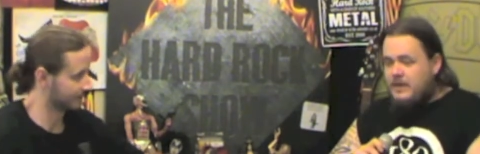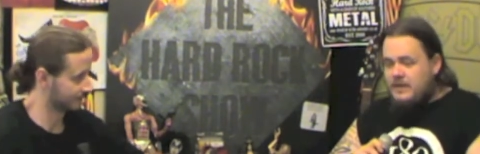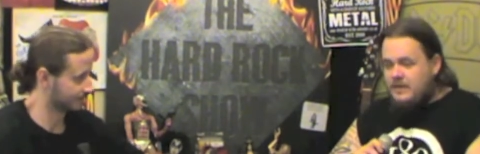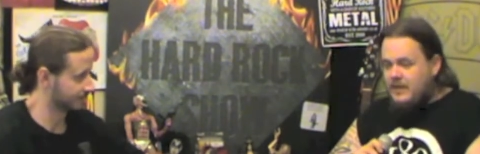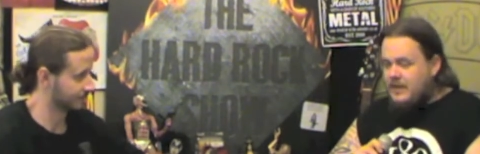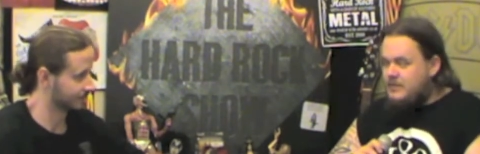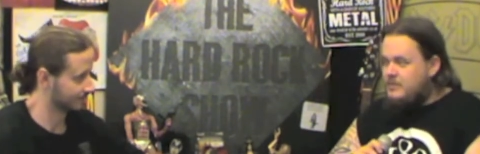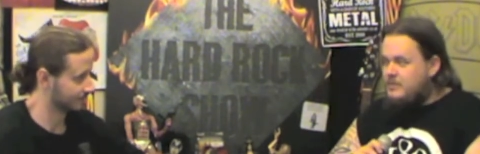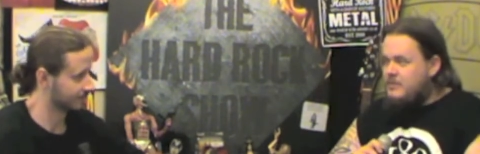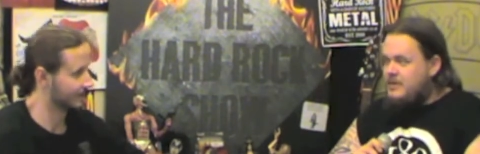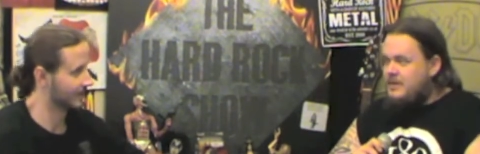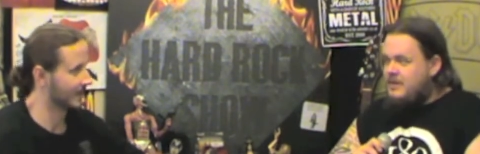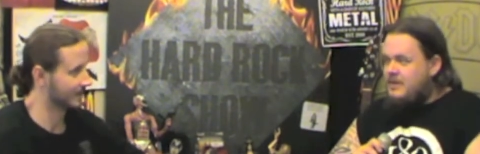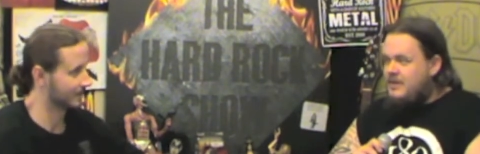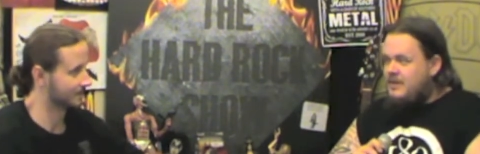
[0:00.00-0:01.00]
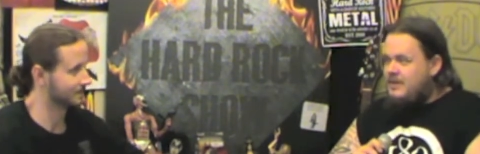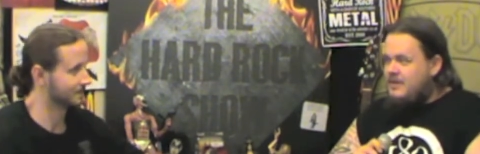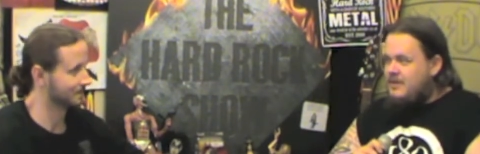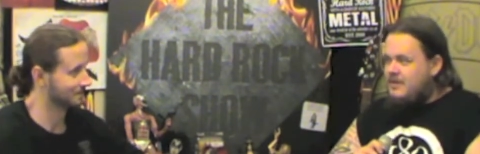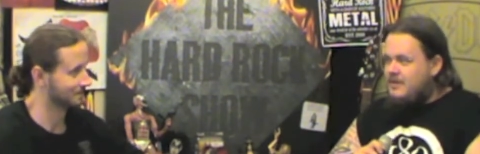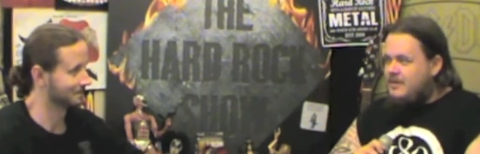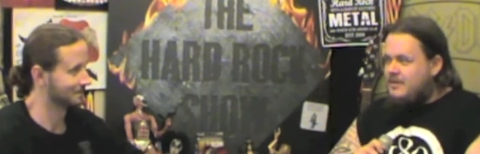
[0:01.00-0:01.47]
Speaker 1: fucking love them. Yep.
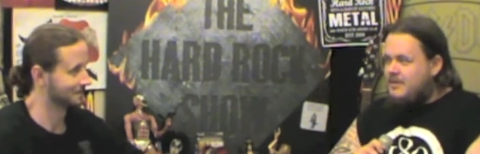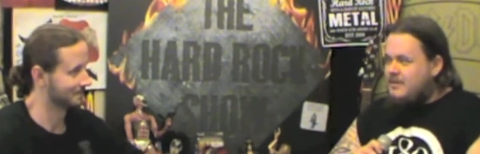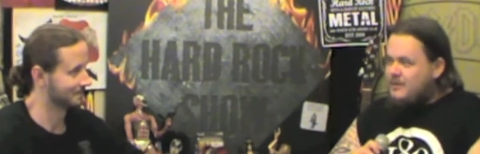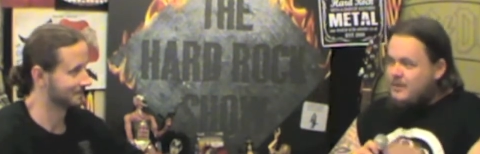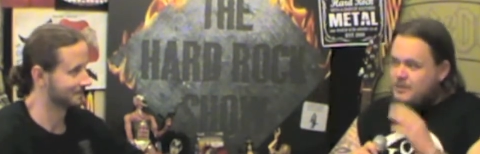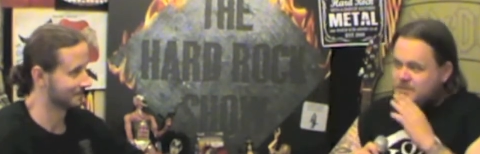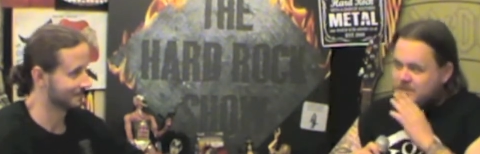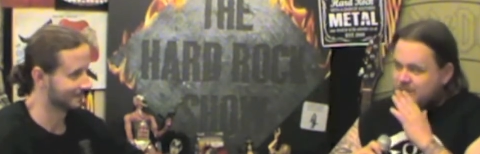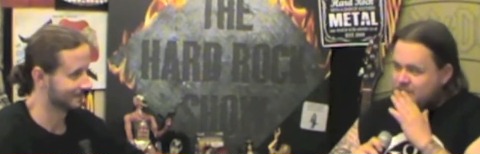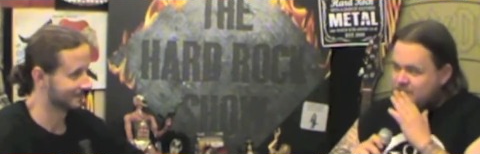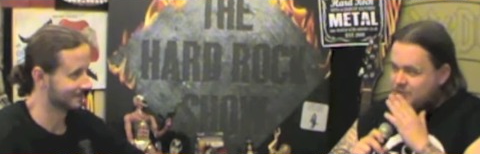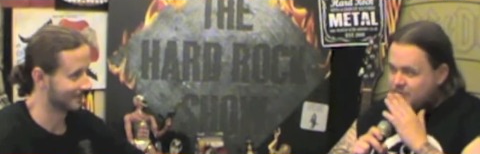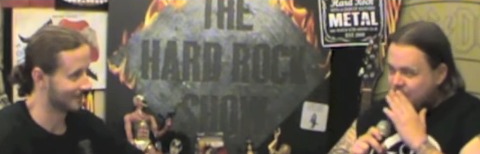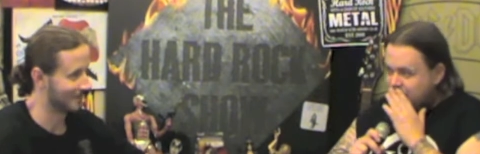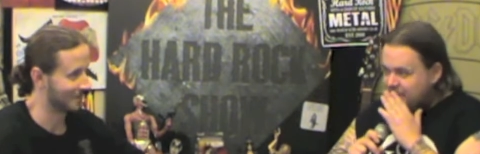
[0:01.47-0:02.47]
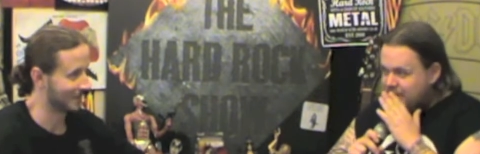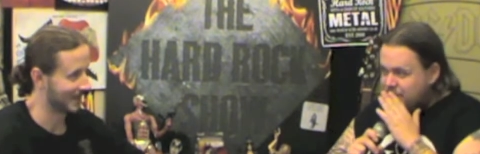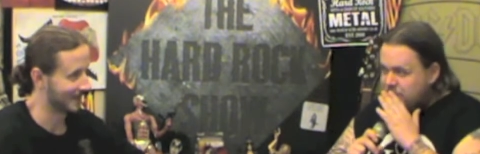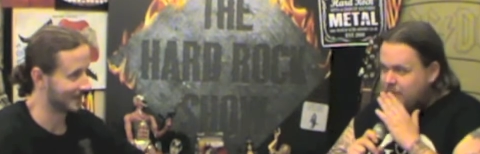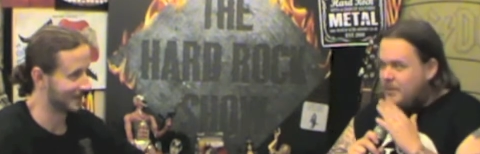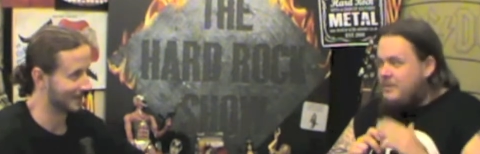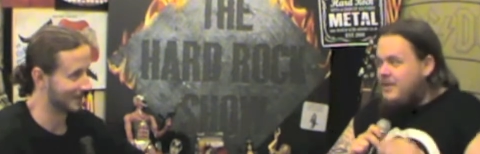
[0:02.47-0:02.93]
Oops, I just dropped the
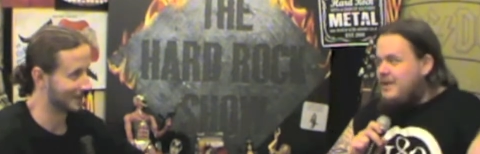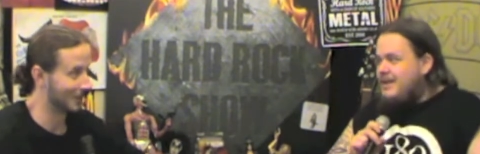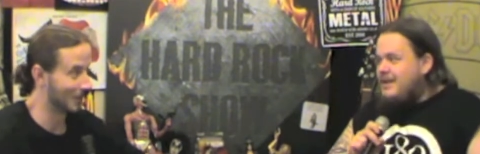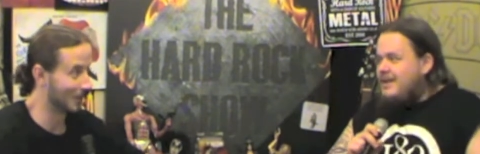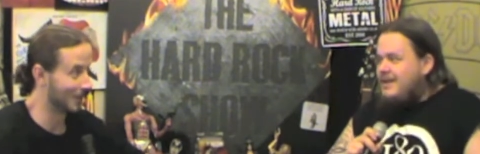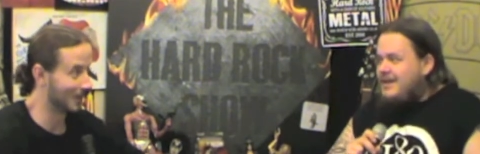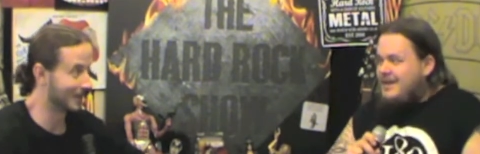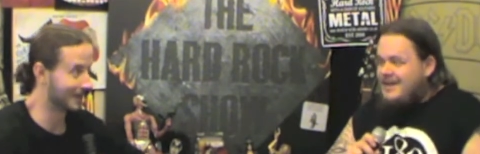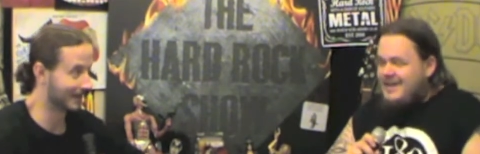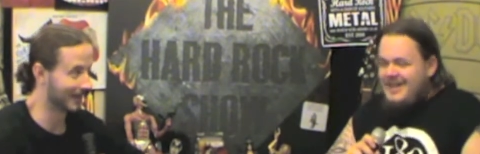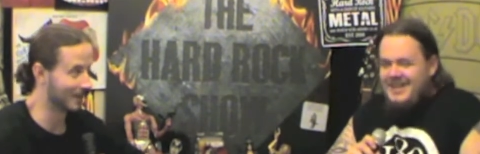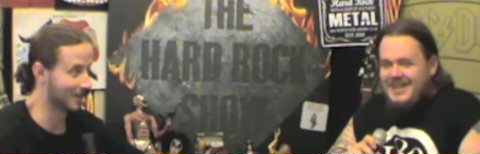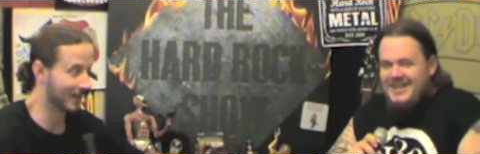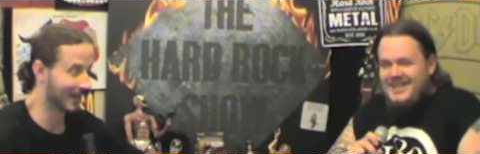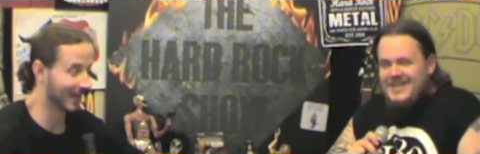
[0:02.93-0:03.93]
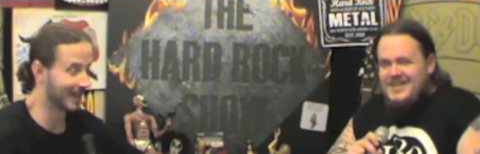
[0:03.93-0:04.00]
f bomb. Oh, okay. We're